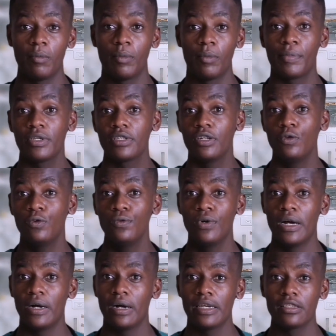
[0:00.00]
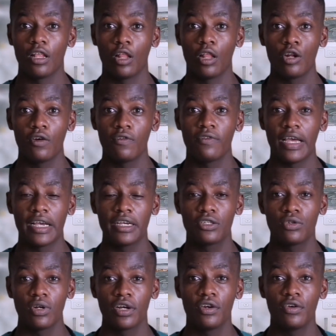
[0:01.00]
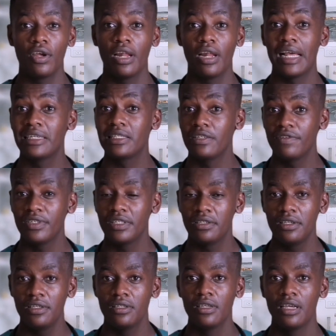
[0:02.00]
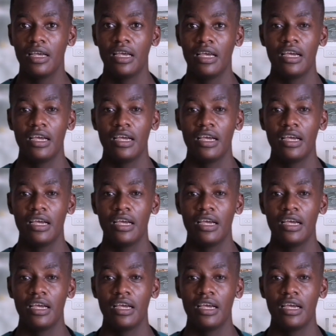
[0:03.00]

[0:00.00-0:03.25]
I'm a person who has a lot of extracurricular activities,